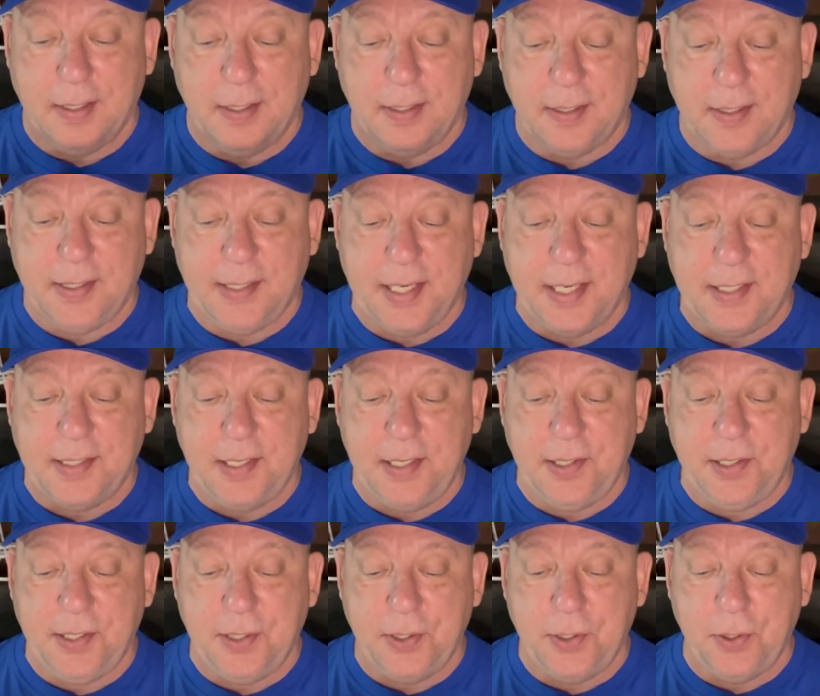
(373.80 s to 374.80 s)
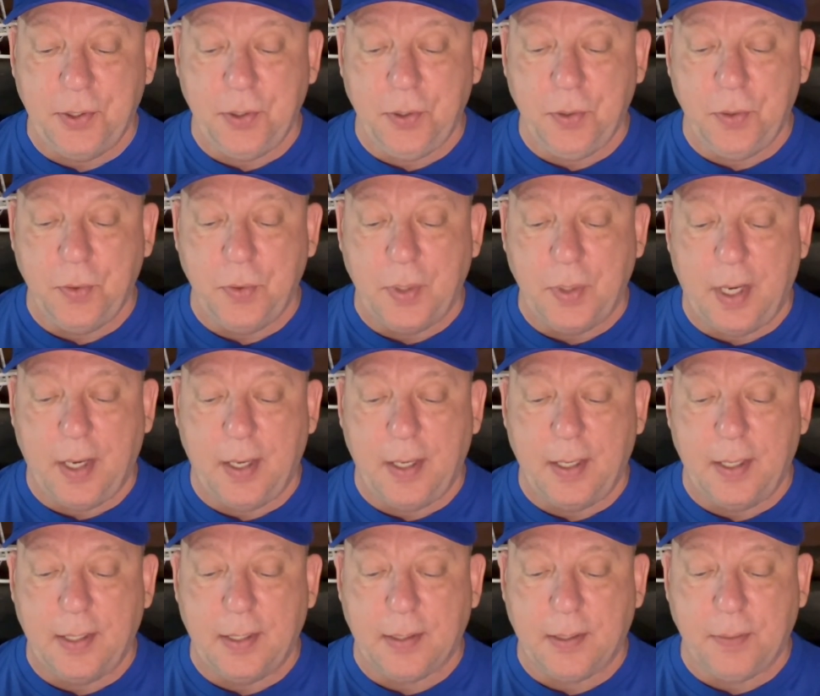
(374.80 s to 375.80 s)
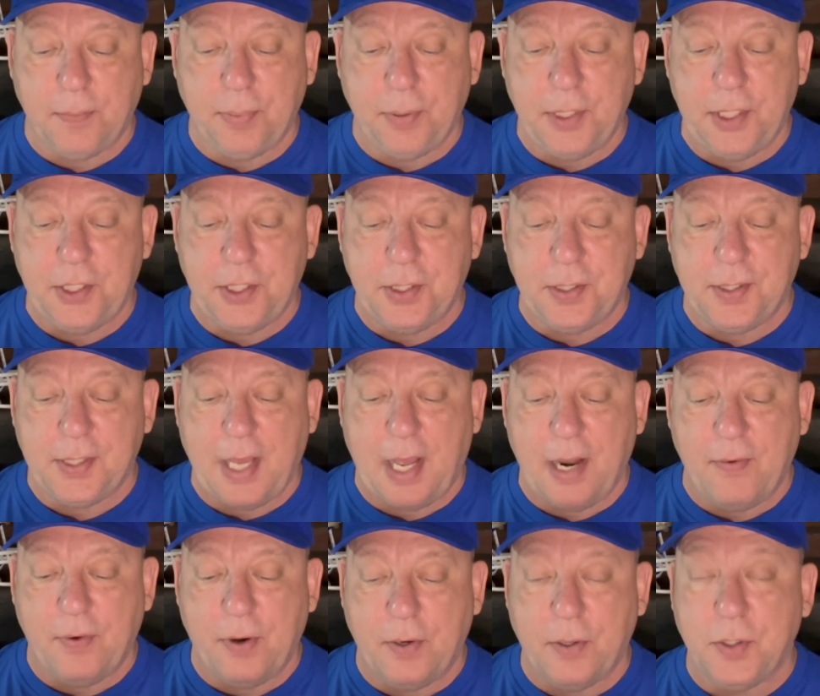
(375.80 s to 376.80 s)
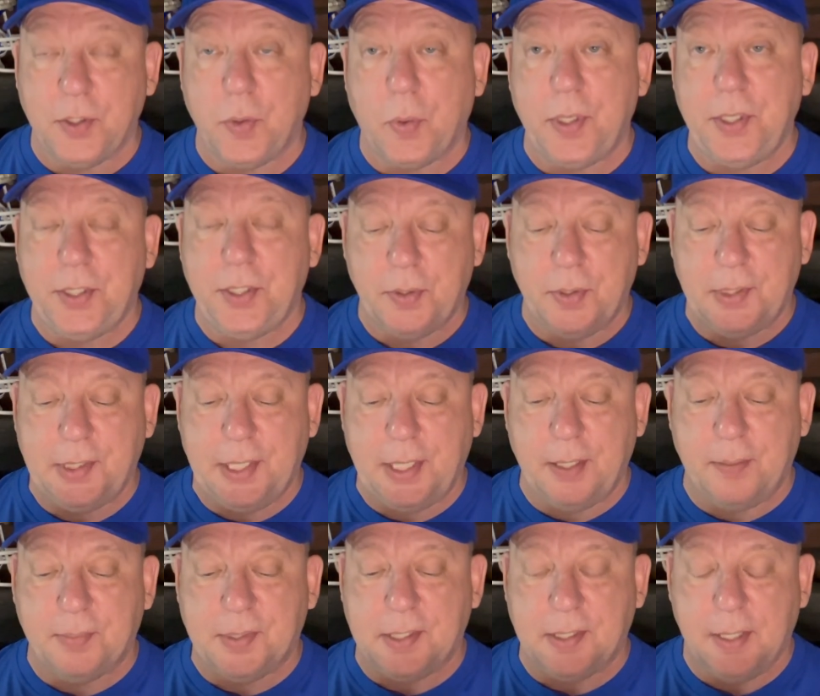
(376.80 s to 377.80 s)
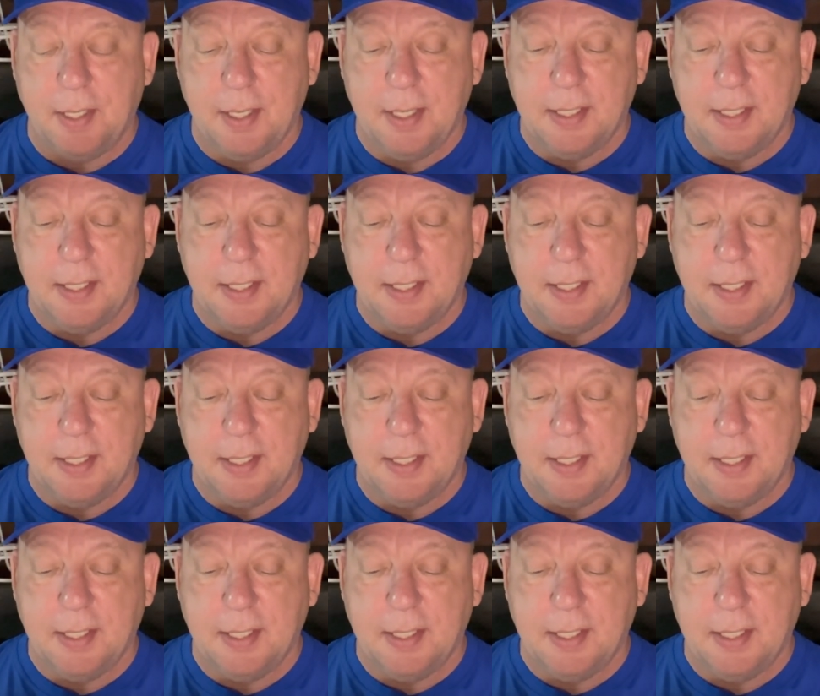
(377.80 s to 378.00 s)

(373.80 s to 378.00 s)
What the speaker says: 62 completions out of 122 attempts,